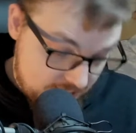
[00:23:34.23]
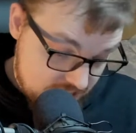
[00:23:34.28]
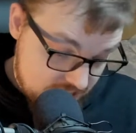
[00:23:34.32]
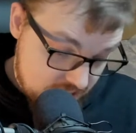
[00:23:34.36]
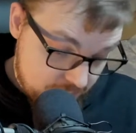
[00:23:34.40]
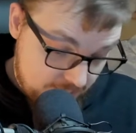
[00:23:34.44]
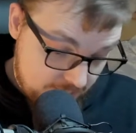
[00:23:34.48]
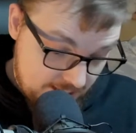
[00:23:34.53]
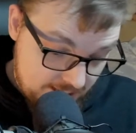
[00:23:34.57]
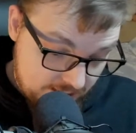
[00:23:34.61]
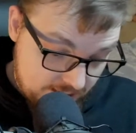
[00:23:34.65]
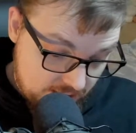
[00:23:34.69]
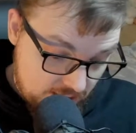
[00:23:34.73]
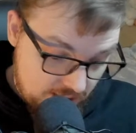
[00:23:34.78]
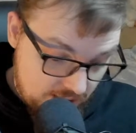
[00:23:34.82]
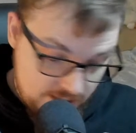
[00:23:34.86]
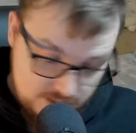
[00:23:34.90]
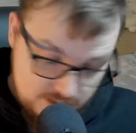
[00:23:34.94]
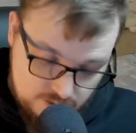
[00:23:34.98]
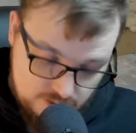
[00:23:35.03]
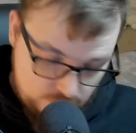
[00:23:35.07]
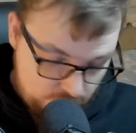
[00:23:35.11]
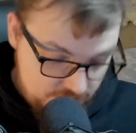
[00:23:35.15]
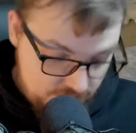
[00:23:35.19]
bad guy
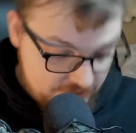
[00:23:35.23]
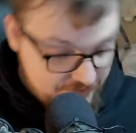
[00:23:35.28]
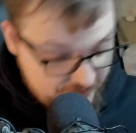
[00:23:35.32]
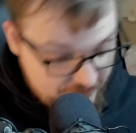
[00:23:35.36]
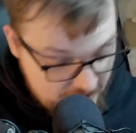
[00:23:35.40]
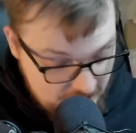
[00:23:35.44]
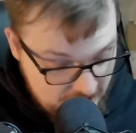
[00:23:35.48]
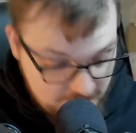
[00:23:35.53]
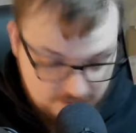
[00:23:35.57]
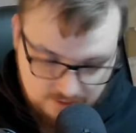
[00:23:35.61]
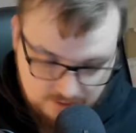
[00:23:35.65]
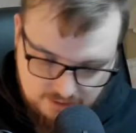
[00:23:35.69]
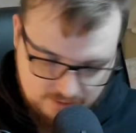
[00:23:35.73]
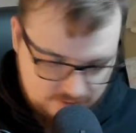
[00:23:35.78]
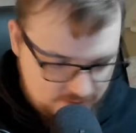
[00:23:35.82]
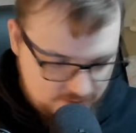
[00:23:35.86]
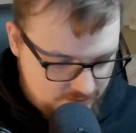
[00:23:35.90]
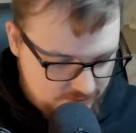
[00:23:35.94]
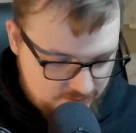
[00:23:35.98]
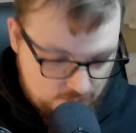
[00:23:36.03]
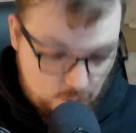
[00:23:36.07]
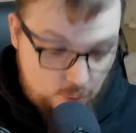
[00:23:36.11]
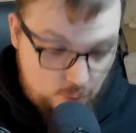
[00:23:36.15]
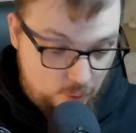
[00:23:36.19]
is always fun.
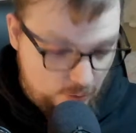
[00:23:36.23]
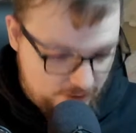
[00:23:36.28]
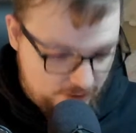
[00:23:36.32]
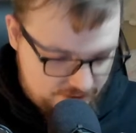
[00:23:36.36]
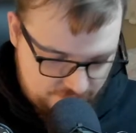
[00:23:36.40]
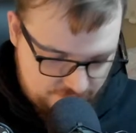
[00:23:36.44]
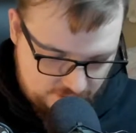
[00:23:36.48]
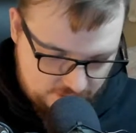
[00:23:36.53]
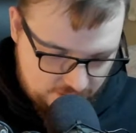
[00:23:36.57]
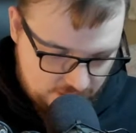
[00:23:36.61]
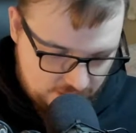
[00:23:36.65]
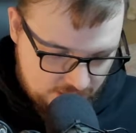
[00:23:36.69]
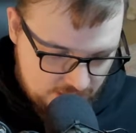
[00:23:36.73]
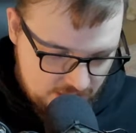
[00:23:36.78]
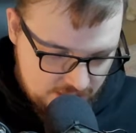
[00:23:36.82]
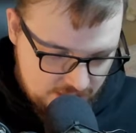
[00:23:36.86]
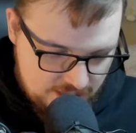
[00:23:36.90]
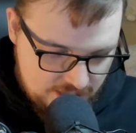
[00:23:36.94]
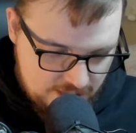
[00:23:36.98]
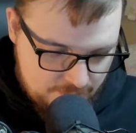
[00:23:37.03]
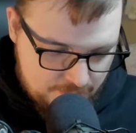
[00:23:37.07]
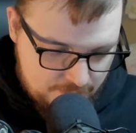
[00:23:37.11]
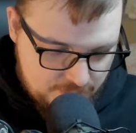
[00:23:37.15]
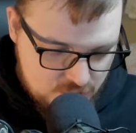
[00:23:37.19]
Always fun.
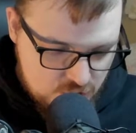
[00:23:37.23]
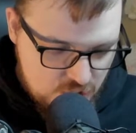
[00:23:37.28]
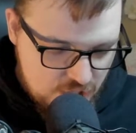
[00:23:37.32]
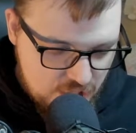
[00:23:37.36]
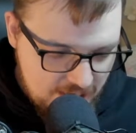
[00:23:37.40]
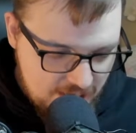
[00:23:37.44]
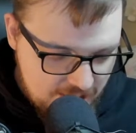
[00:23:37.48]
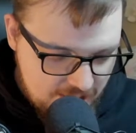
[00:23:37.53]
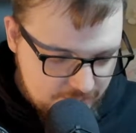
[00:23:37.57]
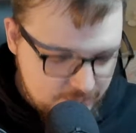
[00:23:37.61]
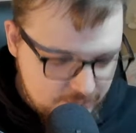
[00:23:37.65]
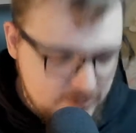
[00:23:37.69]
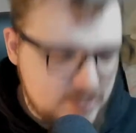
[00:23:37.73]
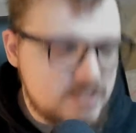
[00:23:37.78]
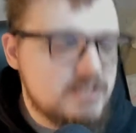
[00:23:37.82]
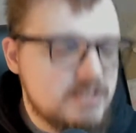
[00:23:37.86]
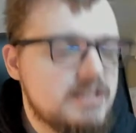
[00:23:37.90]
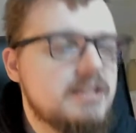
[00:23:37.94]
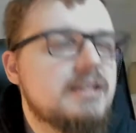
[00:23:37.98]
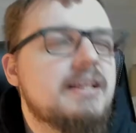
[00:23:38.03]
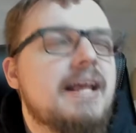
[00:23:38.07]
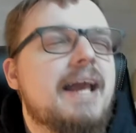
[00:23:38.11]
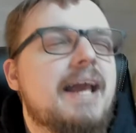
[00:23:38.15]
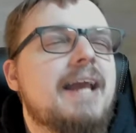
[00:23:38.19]
The achievement
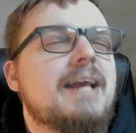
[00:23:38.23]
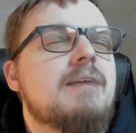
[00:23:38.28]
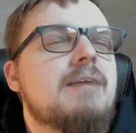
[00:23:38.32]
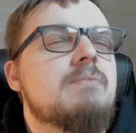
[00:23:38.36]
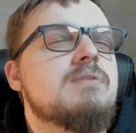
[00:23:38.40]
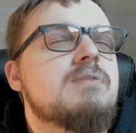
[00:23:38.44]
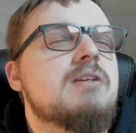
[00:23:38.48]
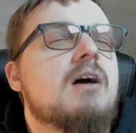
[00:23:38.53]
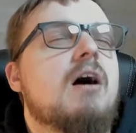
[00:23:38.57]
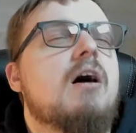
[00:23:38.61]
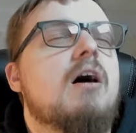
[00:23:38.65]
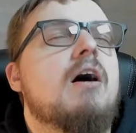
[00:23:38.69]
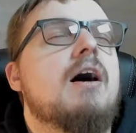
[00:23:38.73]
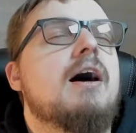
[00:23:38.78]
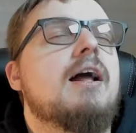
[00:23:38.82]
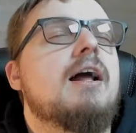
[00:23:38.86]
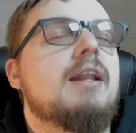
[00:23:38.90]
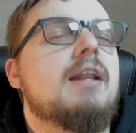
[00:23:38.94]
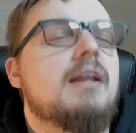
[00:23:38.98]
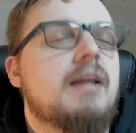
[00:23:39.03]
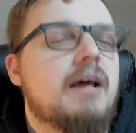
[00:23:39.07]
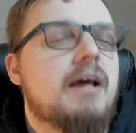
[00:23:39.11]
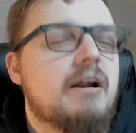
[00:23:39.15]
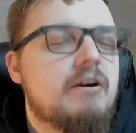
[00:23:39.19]
names are
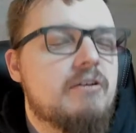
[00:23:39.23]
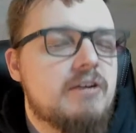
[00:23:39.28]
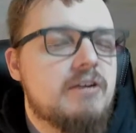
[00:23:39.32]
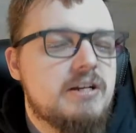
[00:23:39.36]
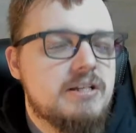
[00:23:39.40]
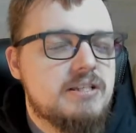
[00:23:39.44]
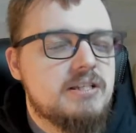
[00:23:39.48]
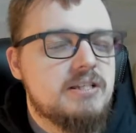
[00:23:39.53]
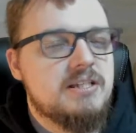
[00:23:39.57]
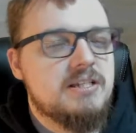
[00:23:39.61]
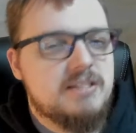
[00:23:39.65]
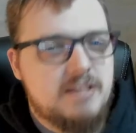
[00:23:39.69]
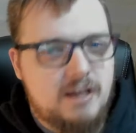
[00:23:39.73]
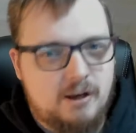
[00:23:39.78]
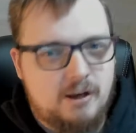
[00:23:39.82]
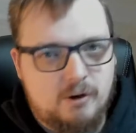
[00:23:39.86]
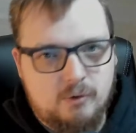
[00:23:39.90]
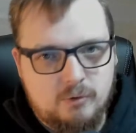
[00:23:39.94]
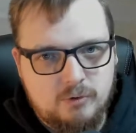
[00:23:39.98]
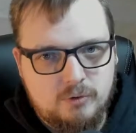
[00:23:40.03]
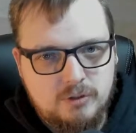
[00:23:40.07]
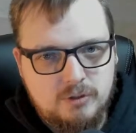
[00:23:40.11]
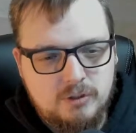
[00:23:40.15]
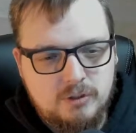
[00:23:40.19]
hilarious as
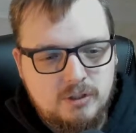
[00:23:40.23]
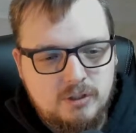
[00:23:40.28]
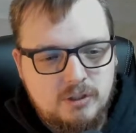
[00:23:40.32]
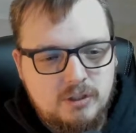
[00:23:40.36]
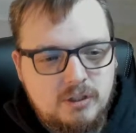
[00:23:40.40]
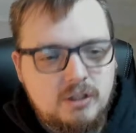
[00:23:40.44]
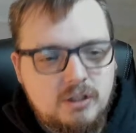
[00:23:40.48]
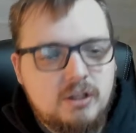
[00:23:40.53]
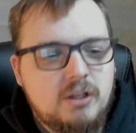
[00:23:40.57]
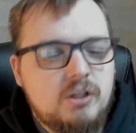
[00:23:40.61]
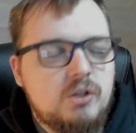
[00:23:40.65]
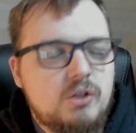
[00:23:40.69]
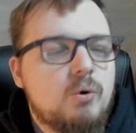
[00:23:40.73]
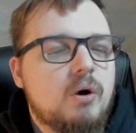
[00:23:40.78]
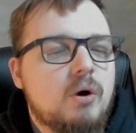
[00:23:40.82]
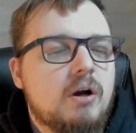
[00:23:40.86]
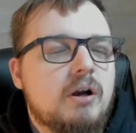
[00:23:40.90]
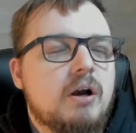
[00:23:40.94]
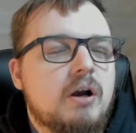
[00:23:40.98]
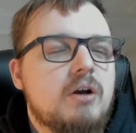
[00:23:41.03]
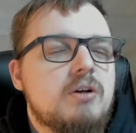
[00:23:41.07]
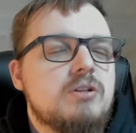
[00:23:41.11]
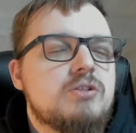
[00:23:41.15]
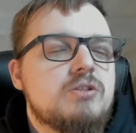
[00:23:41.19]
hell. You are
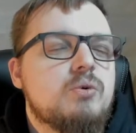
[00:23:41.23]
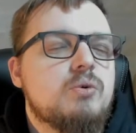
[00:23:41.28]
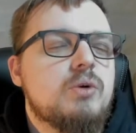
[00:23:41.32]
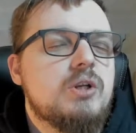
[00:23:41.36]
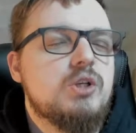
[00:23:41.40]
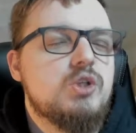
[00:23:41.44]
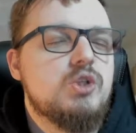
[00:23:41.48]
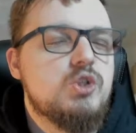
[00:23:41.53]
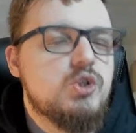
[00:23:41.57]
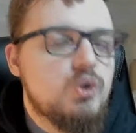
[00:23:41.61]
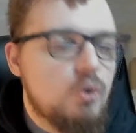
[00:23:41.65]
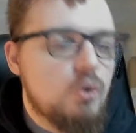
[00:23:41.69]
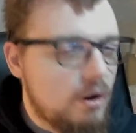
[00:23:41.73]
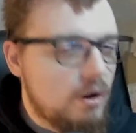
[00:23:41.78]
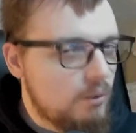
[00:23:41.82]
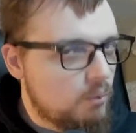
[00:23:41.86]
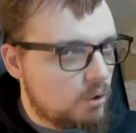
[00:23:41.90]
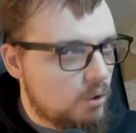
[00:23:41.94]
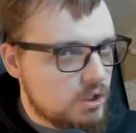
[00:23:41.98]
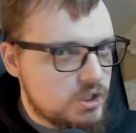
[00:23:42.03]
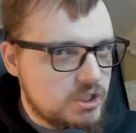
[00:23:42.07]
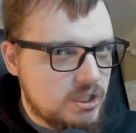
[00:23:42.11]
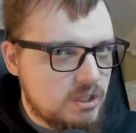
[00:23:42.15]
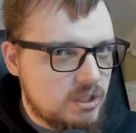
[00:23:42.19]
going to enjoy
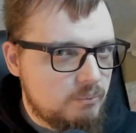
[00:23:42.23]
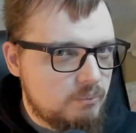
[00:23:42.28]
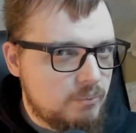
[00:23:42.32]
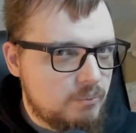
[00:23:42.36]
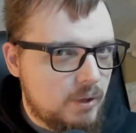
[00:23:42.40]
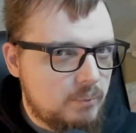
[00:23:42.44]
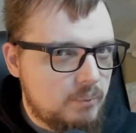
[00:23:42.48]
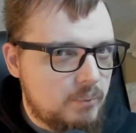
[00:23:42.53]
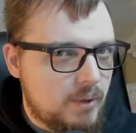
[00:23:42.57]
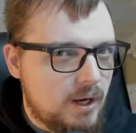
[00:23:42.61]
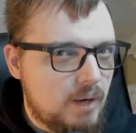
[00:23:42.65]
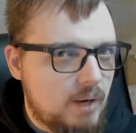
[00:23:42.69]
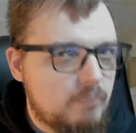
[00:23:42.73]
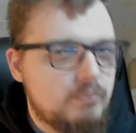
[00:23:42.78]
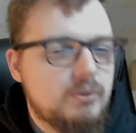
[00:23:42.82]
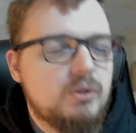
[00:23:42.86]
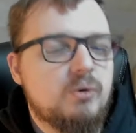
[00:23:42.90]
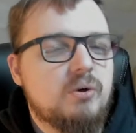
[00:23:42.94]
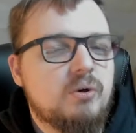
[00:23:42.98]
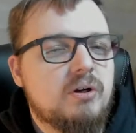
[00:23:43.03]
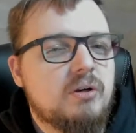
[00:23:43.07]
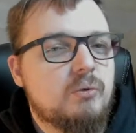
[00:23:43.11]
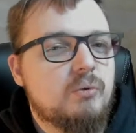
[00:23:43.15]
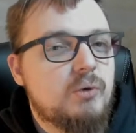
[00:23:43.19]
watching them pop up. You're
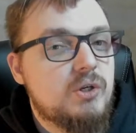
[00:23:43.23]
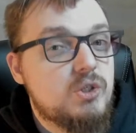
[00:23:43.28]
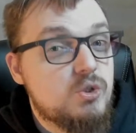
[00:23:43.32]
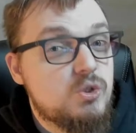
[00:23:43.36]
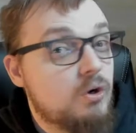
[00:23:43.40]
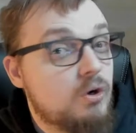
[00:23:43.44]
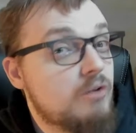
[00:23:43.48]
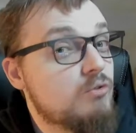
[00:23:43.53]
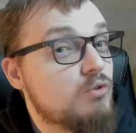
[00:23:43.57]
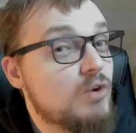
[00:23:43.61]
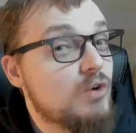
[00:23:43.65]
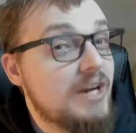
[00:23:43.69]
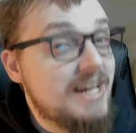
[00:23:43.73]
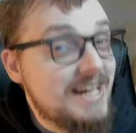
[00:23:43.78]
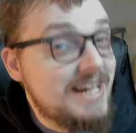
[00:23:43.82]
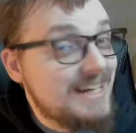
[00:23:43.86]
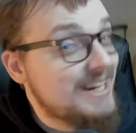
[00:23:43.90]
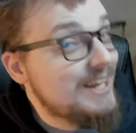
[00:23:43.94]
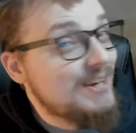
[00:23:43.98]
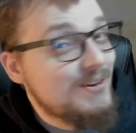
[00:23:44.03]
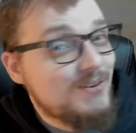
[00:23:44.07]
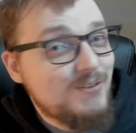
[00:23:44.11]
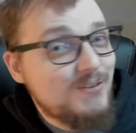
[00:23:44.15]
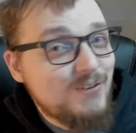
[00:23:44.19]
going to enjoy
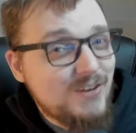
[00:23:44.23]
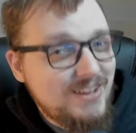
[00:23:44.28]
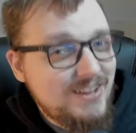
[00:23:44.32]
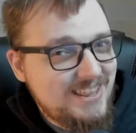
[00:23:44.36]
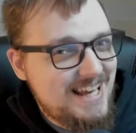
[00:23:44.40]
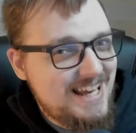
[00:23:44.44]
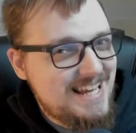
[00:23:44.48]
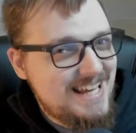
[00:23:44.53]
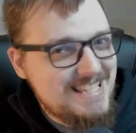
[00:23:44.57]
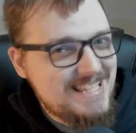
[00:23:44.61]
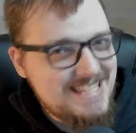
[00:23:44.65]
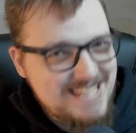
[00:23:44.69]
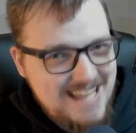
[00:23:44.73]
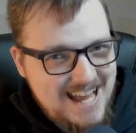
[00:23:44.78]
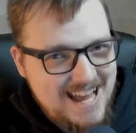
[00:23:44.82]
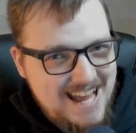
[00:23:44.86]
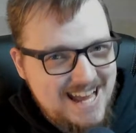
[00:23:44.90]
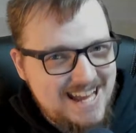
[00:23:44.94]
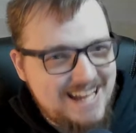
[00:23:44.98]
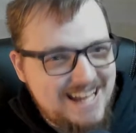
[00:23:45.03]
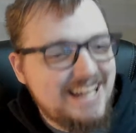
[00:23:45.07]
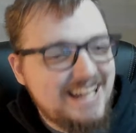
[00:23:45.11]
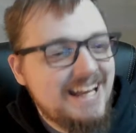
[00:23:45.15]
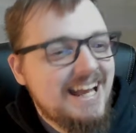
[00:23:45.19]
reading what they
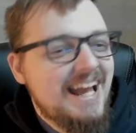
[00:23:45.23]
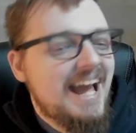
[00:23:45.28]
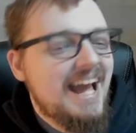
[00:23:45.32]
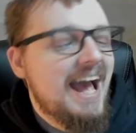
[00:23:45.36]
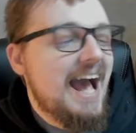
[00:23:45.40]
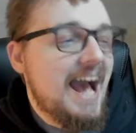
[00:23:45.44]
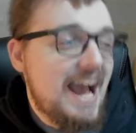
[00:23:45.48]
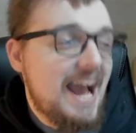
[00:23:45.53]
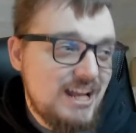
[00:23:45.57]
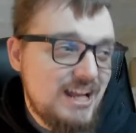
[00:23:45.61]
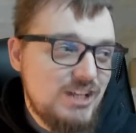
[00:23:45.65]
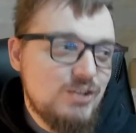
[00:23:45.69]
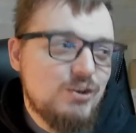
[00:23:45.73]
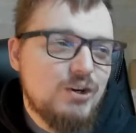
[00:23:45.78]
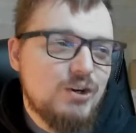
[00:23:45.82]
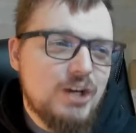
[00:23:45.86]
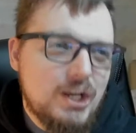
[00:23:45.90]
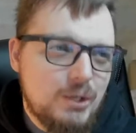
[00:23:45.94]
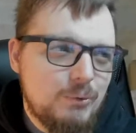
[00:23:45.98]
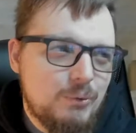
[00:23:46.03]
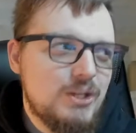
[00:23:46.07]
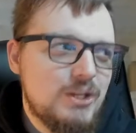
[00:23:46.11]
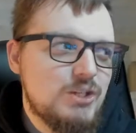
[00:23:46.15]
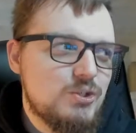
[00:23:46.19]
say, and you're going
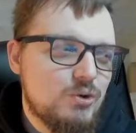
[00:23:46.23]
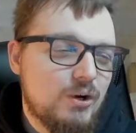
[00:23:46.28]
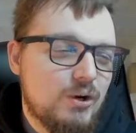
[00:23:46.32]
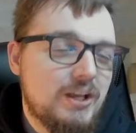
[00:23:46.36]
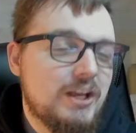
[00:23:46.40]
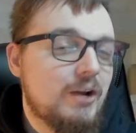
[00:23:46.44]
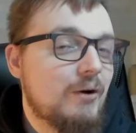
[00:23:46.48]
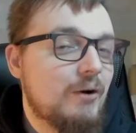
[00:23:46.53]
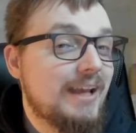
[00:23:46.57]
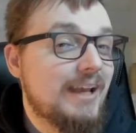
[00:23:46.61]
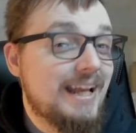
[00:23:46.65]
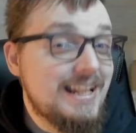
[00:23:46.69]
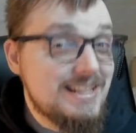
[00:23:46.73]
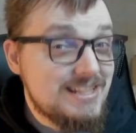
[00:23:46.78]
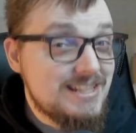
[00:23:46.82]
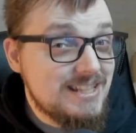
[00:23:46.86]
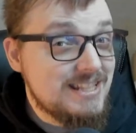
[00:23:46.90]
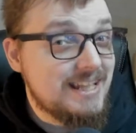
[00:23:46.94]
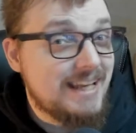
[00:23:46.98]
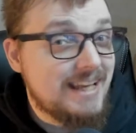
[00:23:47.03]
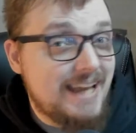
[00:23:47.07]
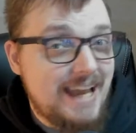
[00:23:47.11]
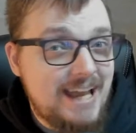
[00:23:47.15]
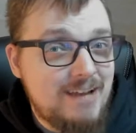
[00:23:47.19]
to enjoy going into
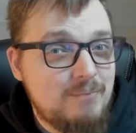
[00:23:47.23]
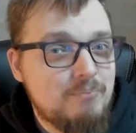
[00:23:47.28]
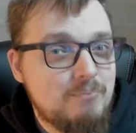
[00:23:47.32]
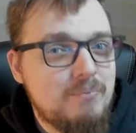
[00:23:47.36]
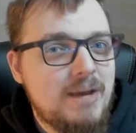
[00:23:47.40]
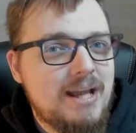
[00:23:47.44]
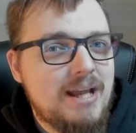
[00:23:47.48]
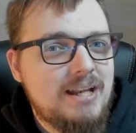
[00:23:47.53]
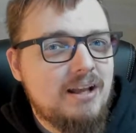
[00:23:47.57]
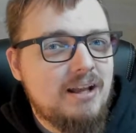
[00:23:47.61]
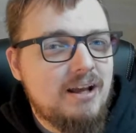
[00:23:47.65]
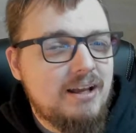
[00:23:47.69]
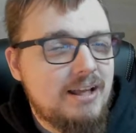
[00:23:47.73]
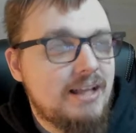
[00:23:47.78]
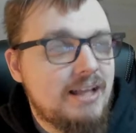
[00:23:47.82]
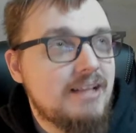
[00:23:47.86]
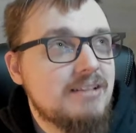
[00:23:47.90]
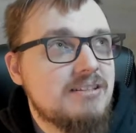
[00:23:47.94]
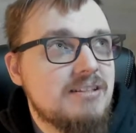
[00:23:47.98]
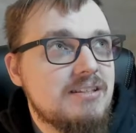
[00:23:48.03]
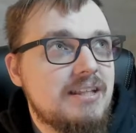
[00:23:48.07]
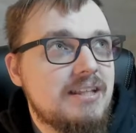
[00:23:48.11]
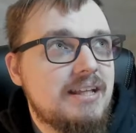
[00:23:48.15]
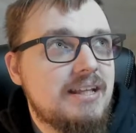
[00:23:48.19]
the game
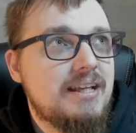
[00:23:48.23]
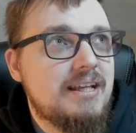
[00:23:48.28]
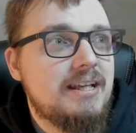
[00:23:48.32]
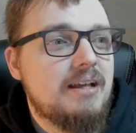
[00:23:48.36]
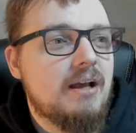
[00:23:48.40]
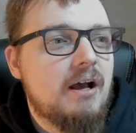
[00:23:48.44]
into the